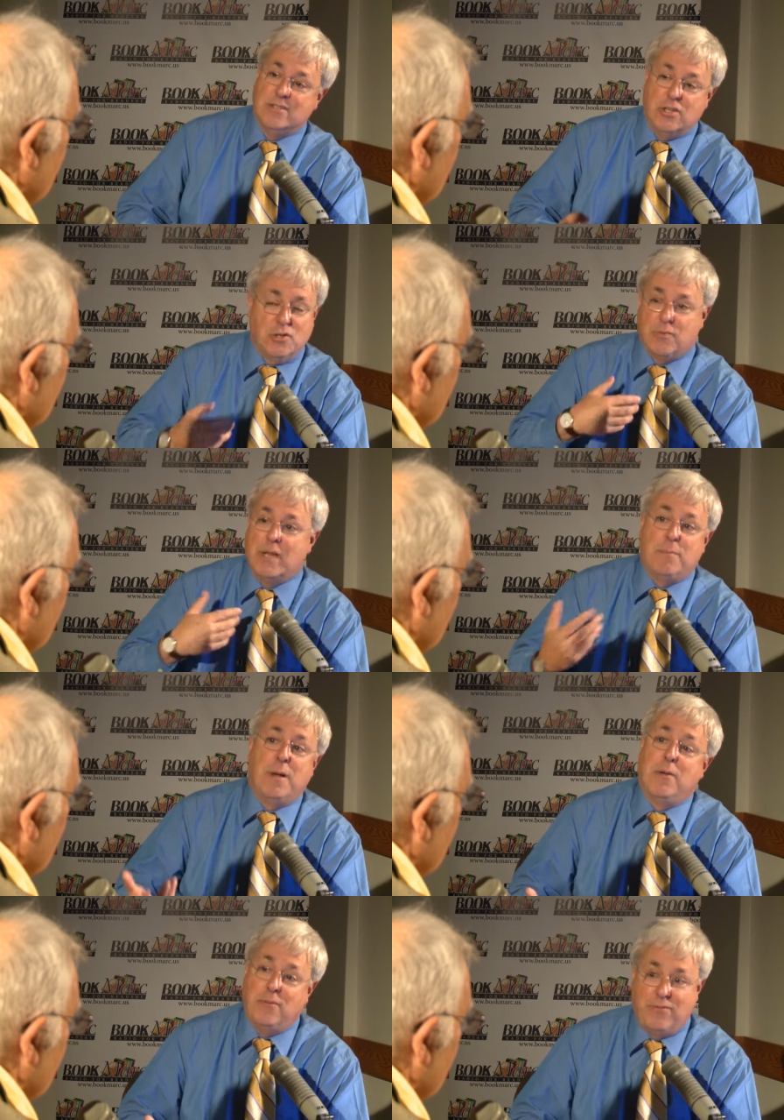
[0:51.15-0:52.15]
did you write
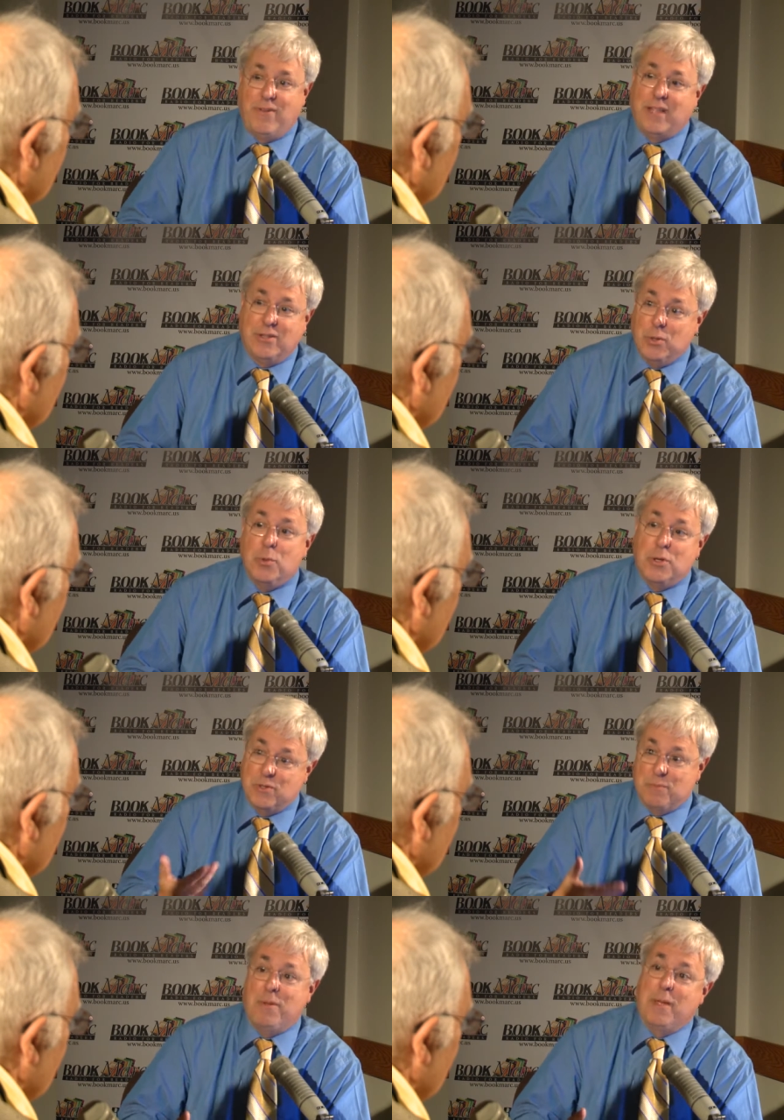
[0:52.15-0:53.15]
about the fact that you were
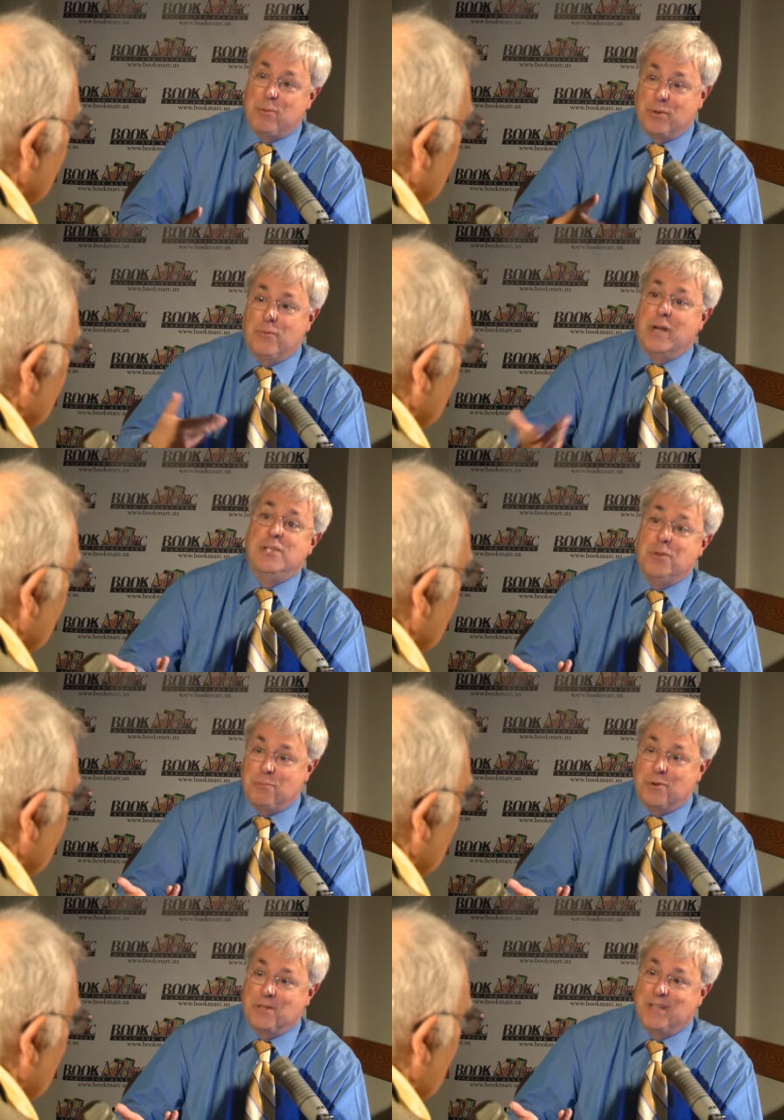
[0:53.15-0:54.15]
using paper to write your
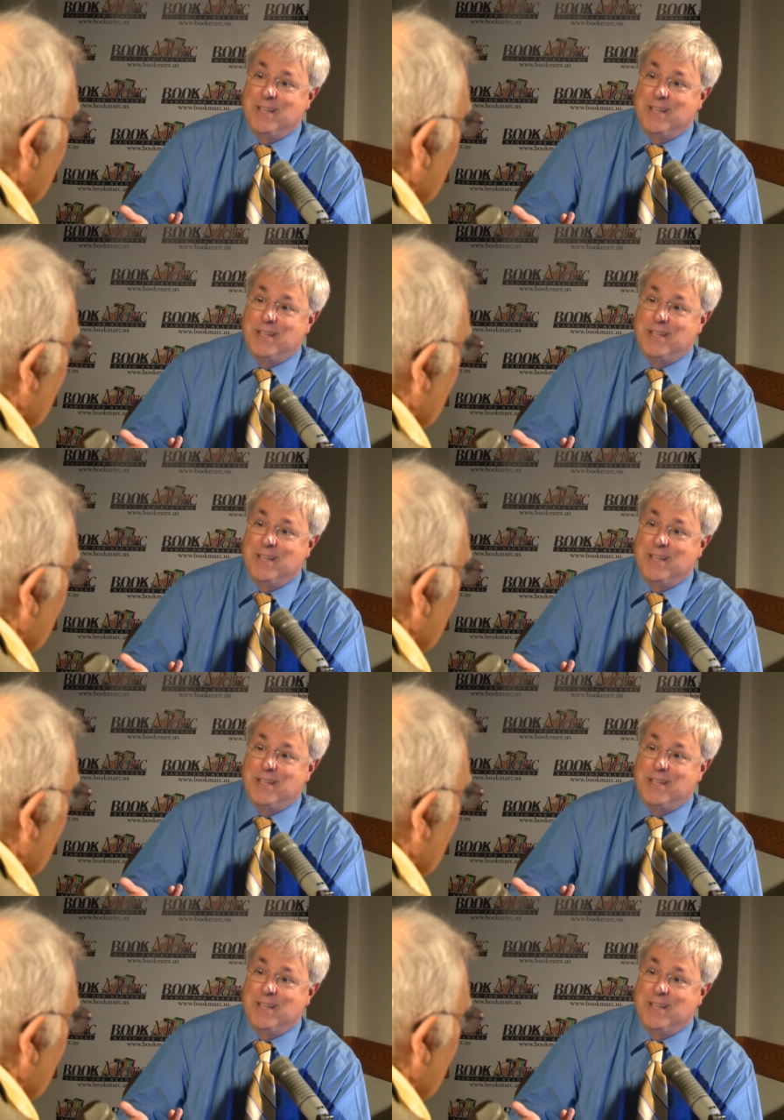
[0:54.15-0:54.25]
book?